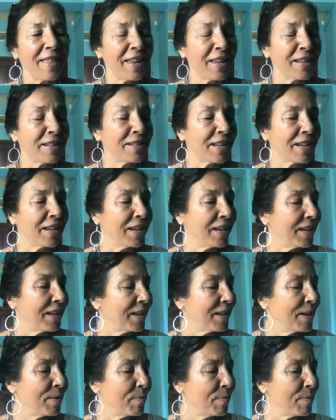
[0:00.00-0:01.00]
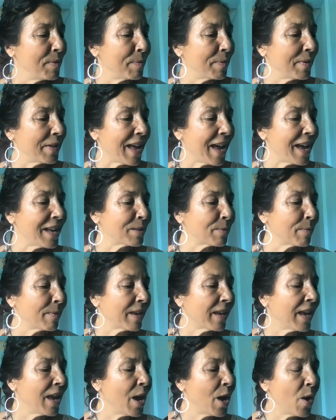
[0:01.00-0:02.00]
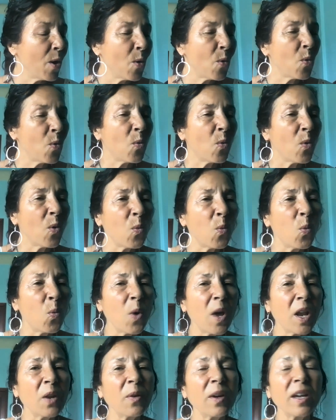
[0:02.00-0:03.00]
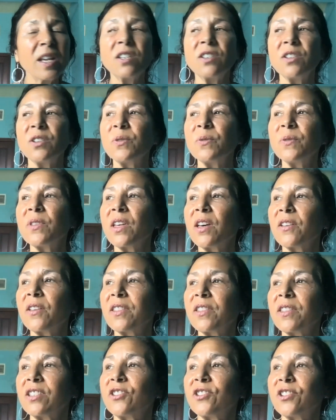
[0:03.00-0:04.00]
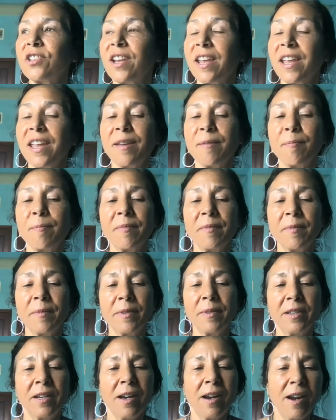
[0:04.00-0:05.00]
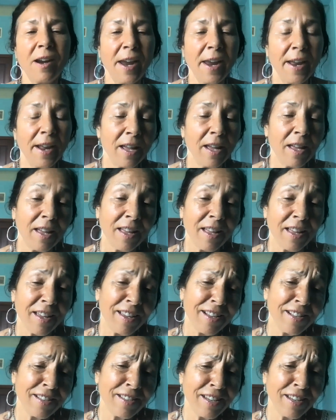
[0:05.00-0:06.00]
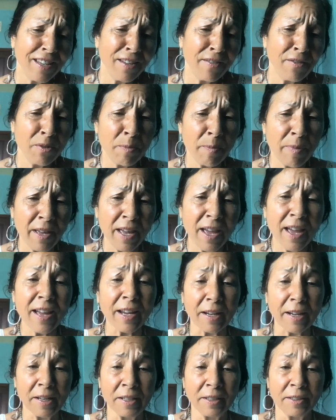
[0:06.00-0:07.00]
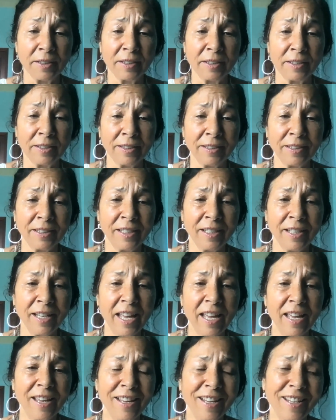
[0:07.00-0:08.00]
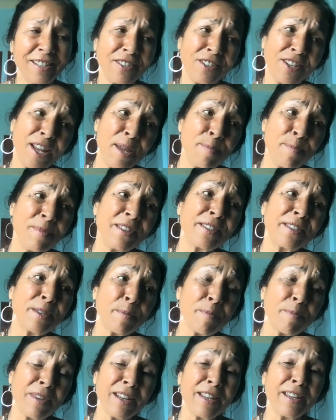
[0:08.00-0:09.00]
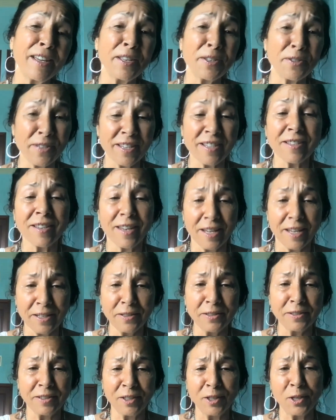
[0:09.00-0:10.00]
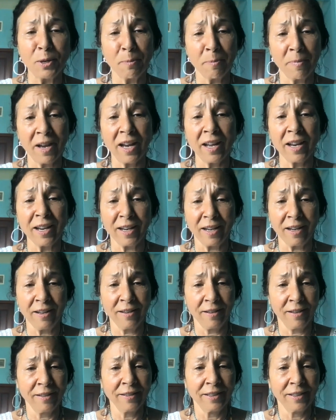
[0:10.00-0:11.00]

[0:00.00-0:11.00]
they say, people ask me, well, what do I do with all this shame? I said, give it back. Shame is somebody else's guilt in your body.